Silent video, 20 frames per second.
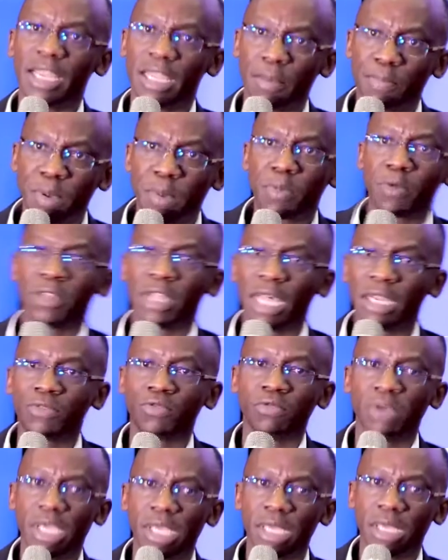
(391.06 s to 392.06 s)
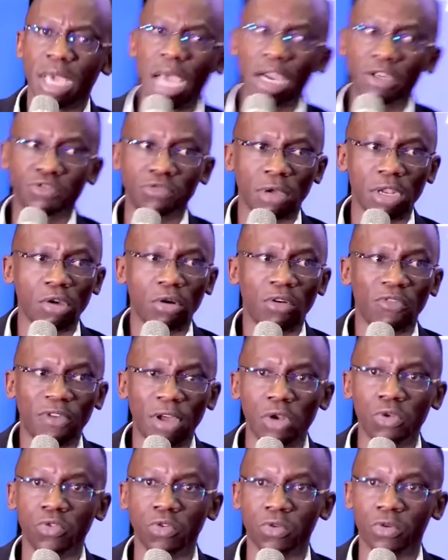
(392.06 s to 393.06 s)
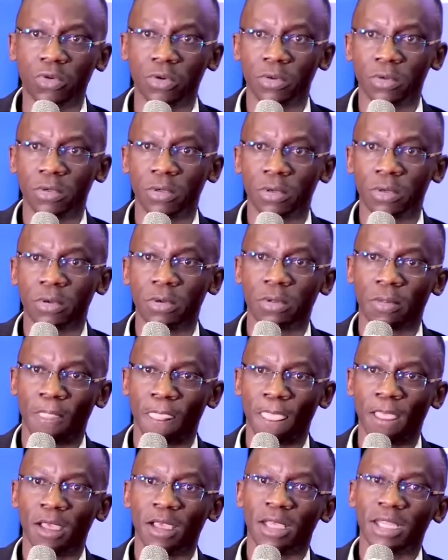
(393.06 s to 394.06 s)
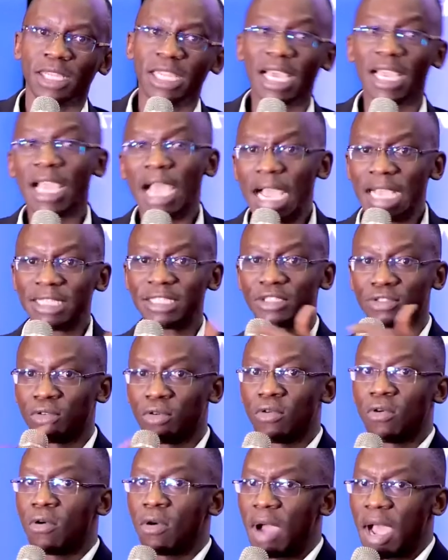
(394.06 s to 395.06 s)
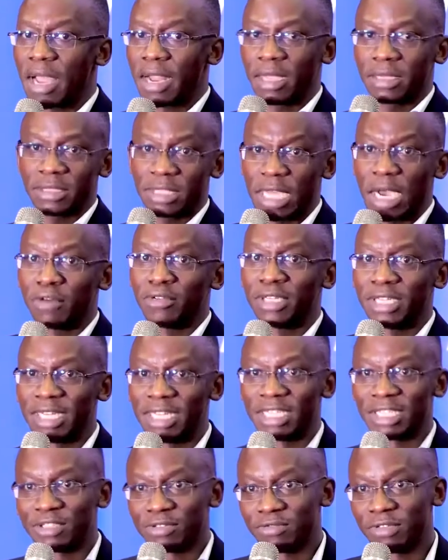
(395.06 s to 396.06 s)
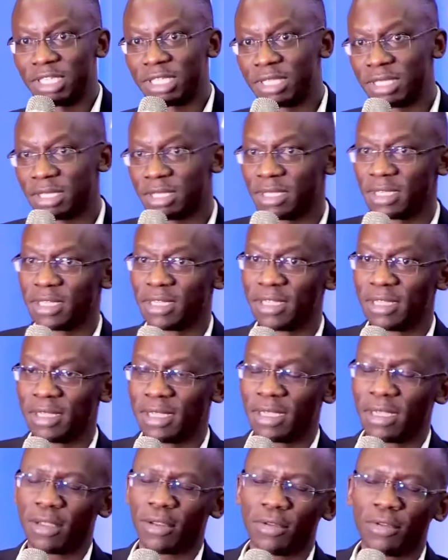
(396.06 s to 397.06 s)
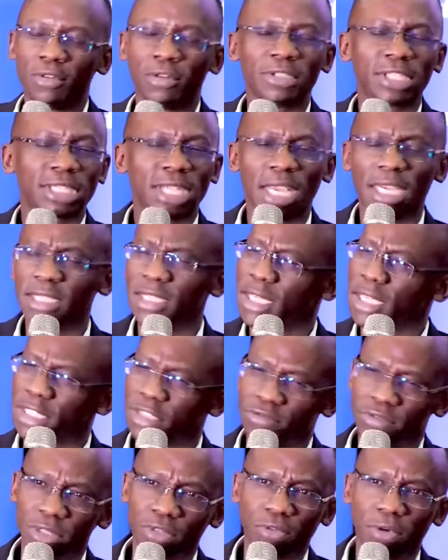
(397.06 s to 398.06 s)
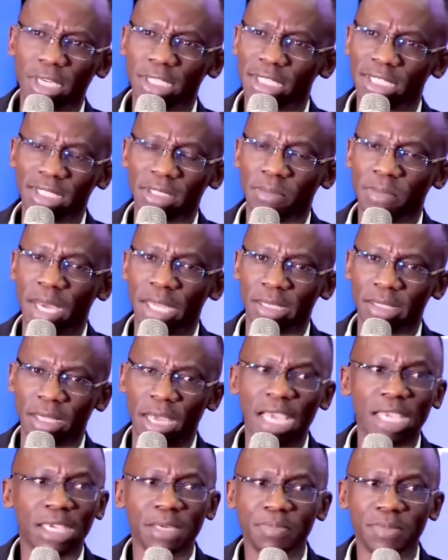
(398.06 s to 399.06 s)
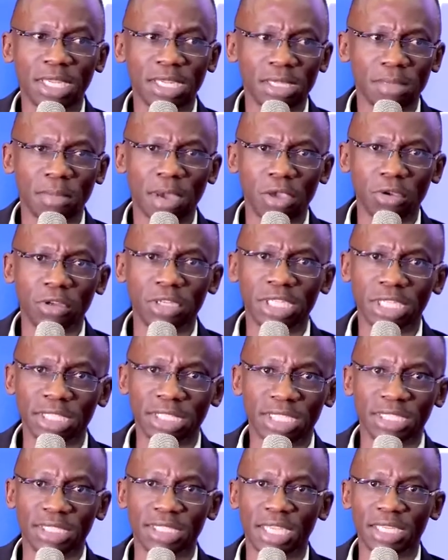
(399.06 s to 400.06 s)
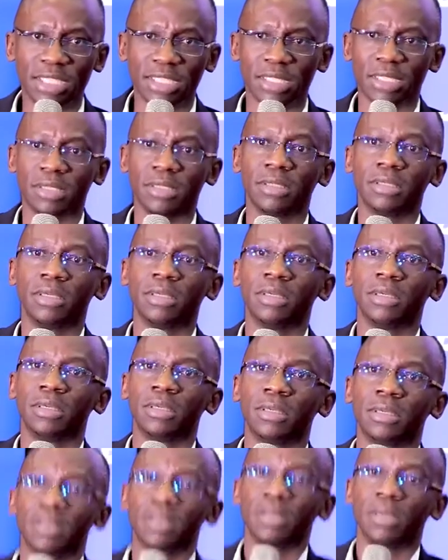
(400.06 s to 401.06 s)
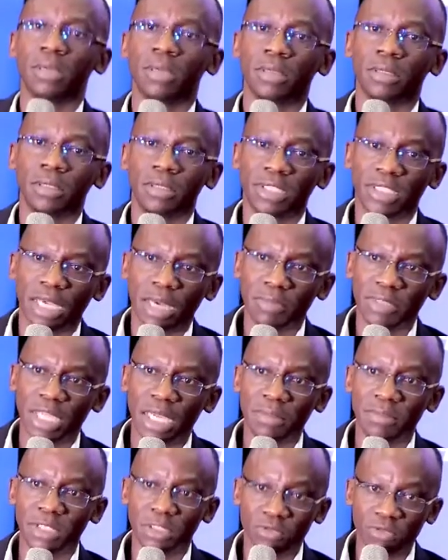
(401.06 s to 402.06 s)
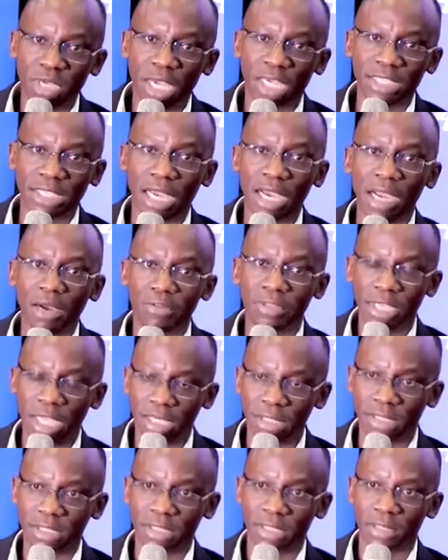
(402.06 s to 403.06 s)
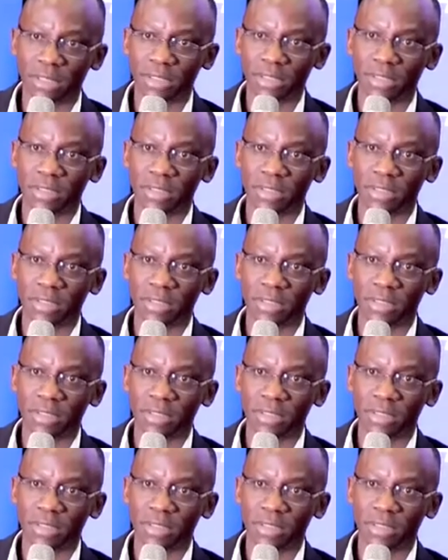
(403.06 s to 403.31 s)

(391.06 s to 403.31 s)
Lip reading: the people that we actually overlook, the guys who are down in the street, those guys are streetwise smart. I keep telling my audiences that sometimes we as accountants